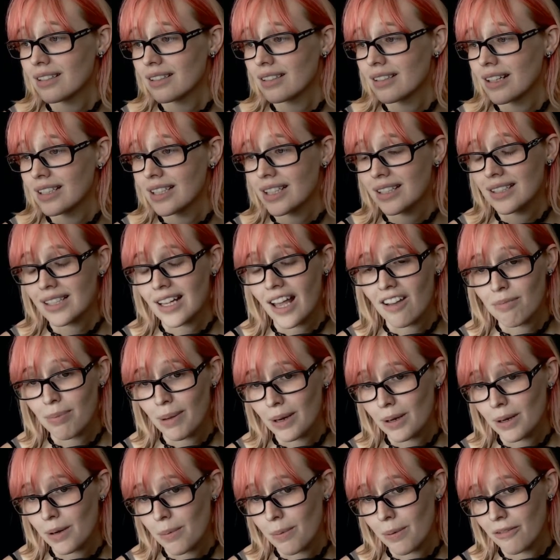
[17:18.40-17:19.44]
does have
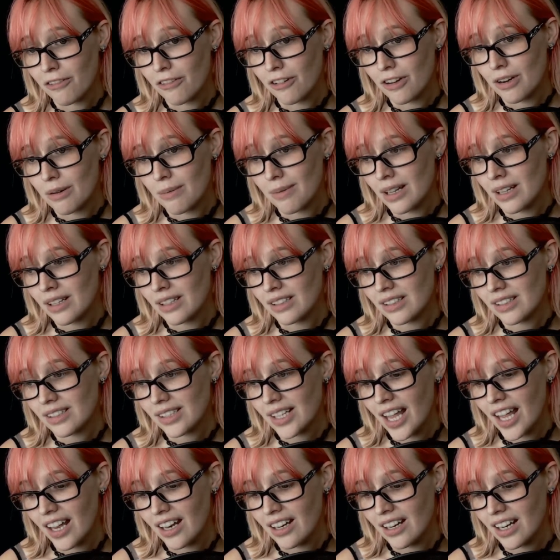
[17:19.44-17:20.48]
better performance,
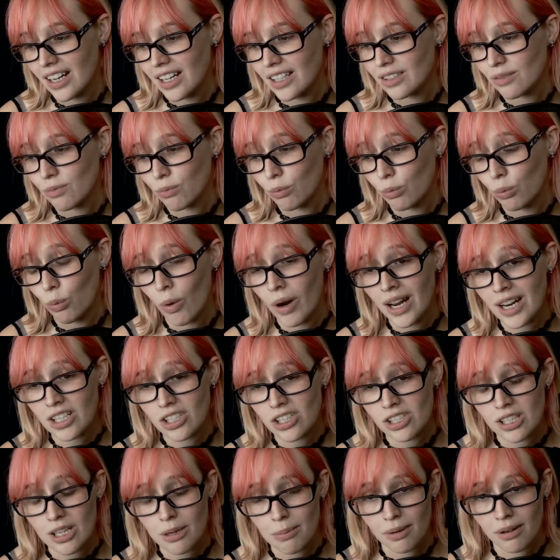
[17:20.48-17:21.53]
and it's way
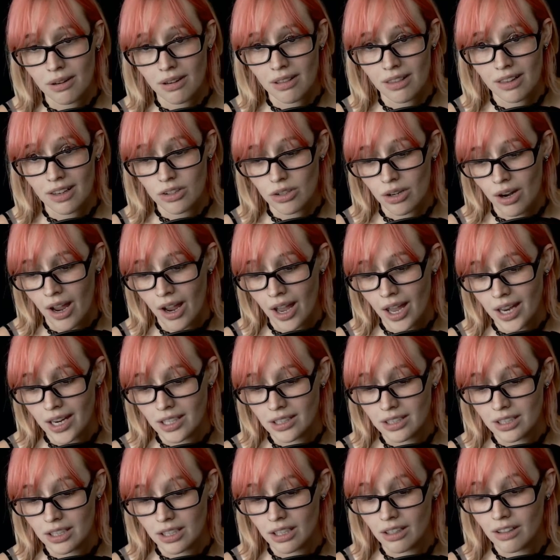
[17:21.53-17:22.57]
cheaper than trying
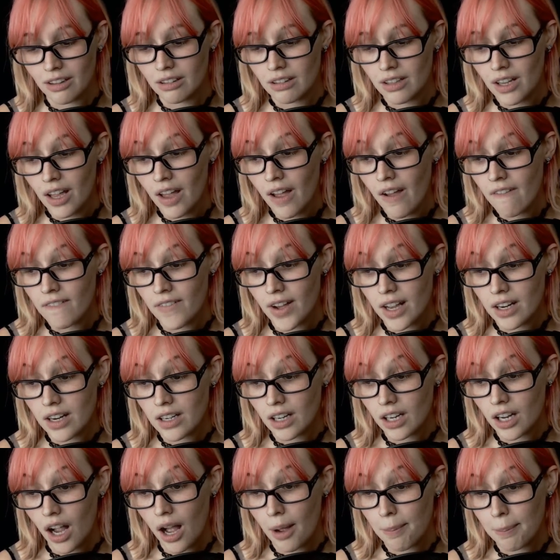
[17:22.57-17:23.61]
to find a
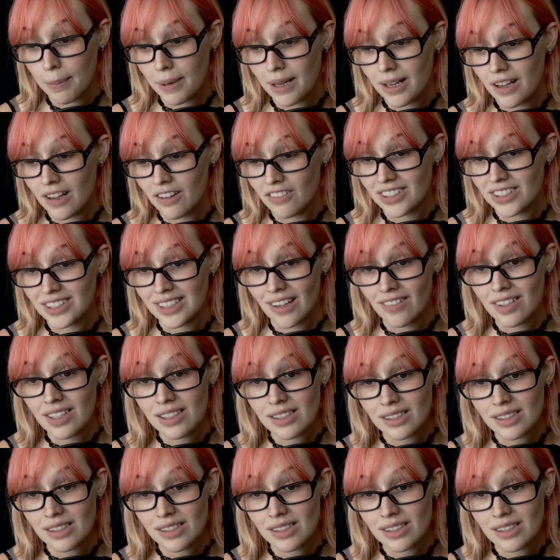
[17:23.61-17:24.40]
copy of 7